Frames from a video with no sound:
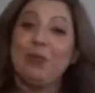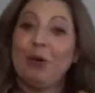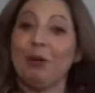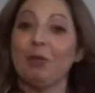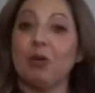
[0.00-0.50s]

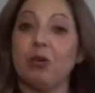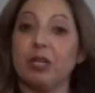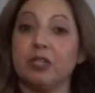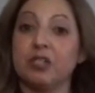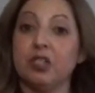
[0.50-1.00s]
what we're
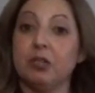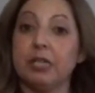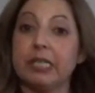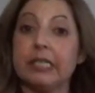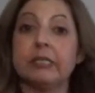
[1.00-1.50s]
going to do
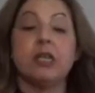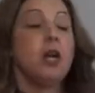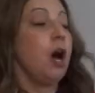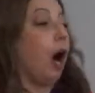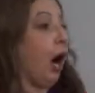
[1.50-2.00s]
is
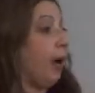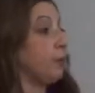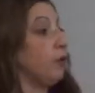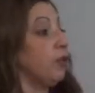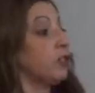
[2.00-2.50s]
I'm
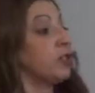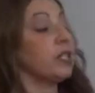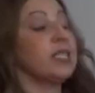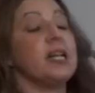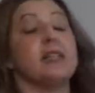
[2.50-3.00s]
going to
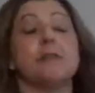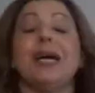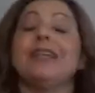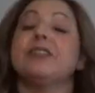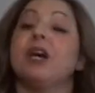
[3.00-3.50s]
start telling
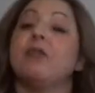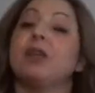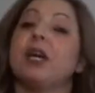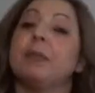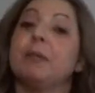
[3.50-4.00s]
myself
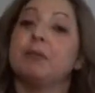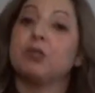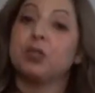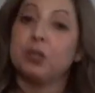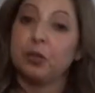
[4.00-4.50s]
when I'm able
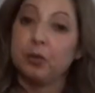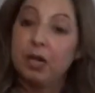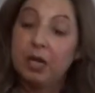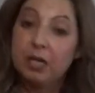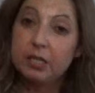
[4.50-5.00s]
to
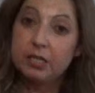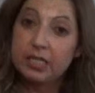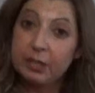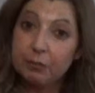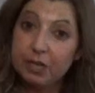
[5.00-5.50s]

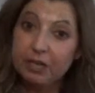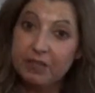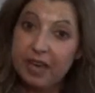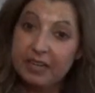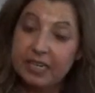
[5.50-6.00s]
get rid of
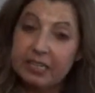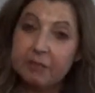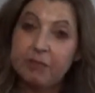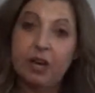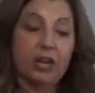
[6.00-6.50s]
that
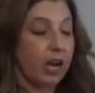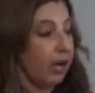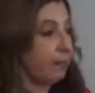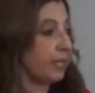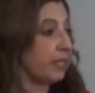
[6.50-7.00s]
negative thought,
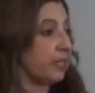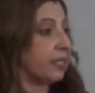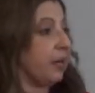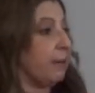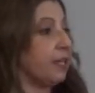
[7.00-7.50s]
I begin to
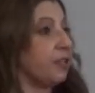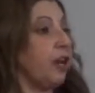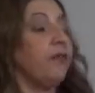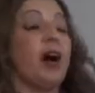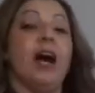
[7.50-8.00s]
tell
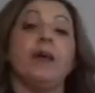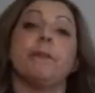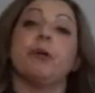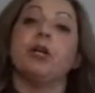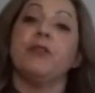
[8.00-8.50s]
myself I am
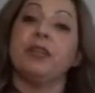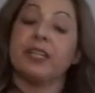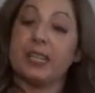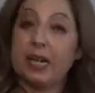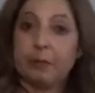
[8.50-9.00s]

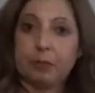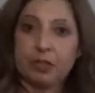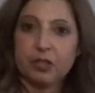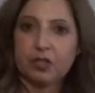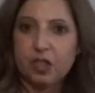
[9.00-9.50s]
perfect and I am
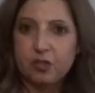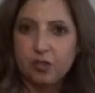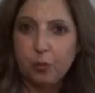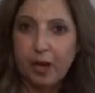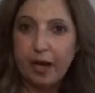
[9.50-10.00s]
good just
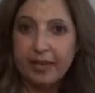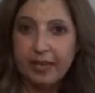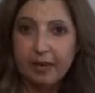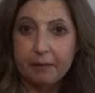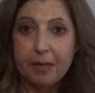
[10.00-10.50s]
the way I
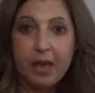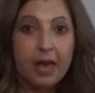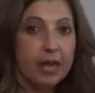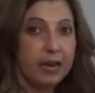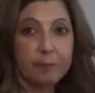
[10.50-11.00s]
am,
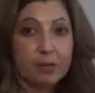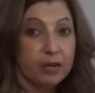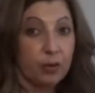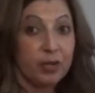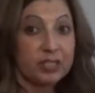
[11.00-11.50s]
and I'm
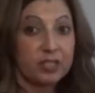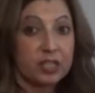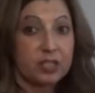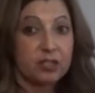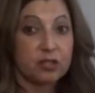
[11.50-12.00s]
not going to
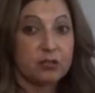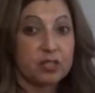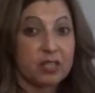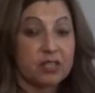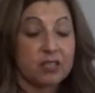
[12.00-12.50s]
change those
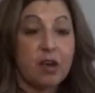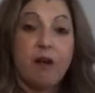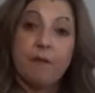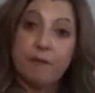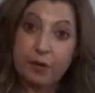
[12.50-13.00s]
things
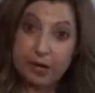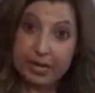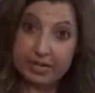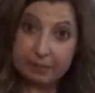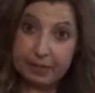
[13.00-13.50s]
for
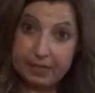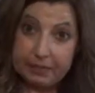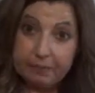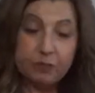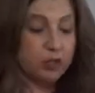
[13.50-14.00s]

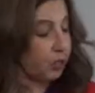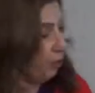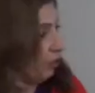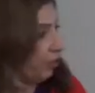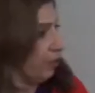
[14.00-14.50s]
anybody. Do
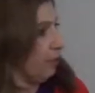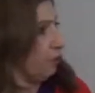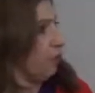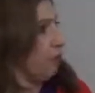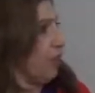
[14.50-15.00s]
you agree,
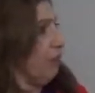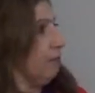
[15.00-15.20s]
Miss Rosa?